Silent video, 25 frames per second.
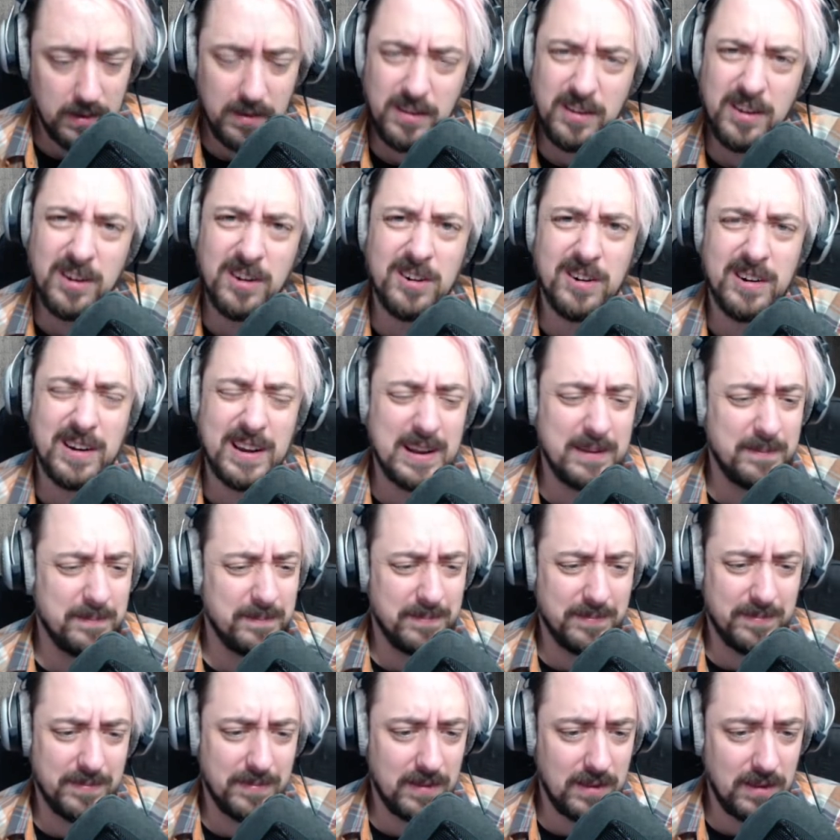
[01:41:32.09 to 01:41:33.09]
Yuri,
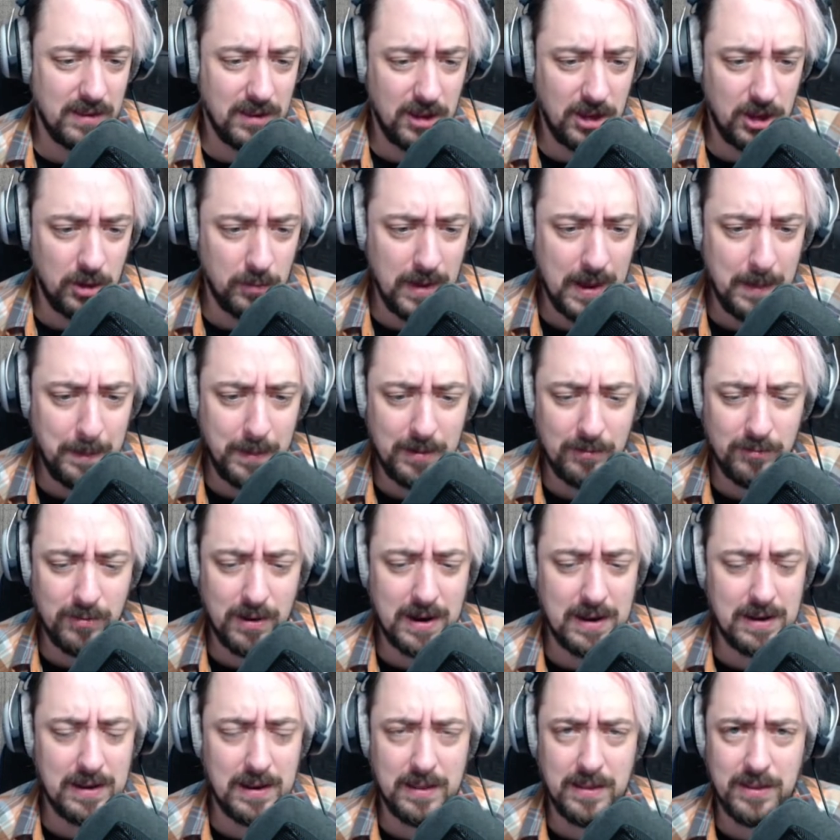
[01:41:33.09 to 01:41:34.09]
you might be
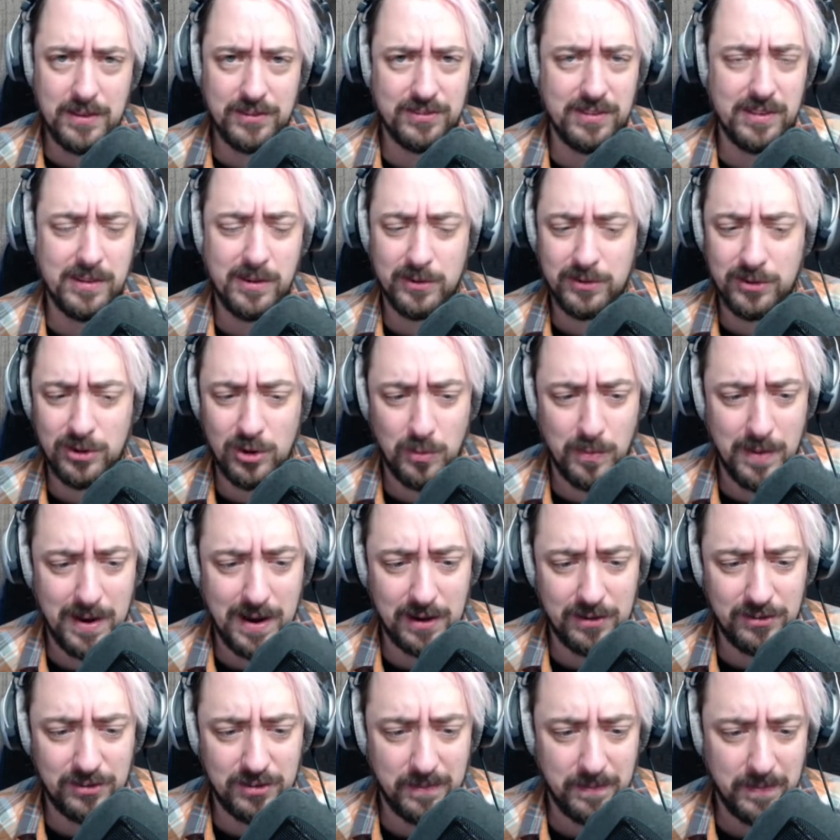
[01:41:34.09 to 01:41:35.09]
reading in this a little too
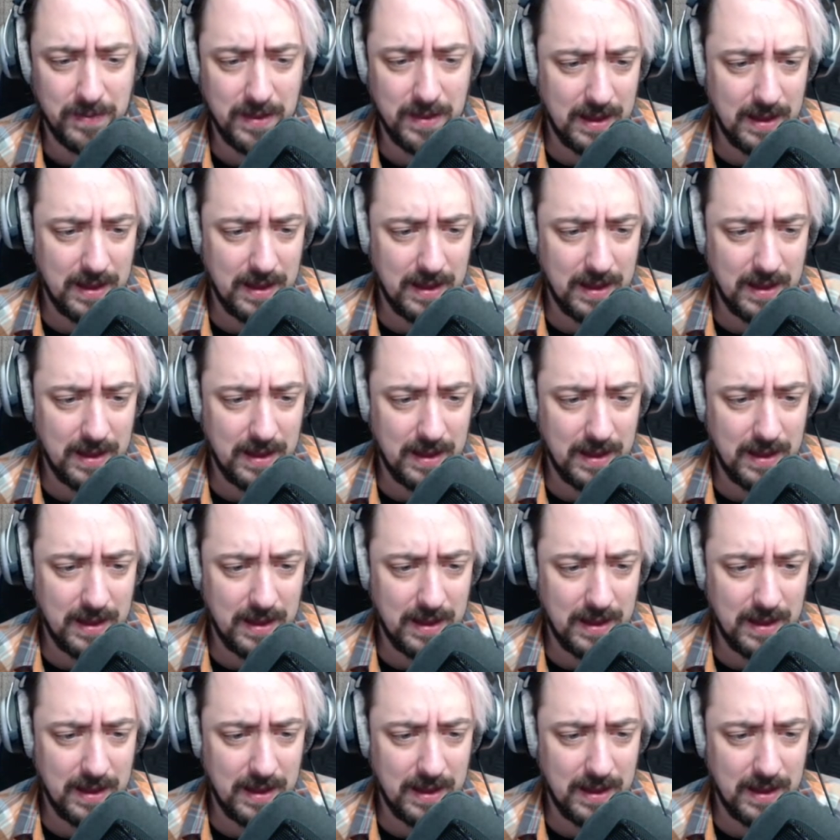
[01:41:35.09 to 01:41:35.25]
much.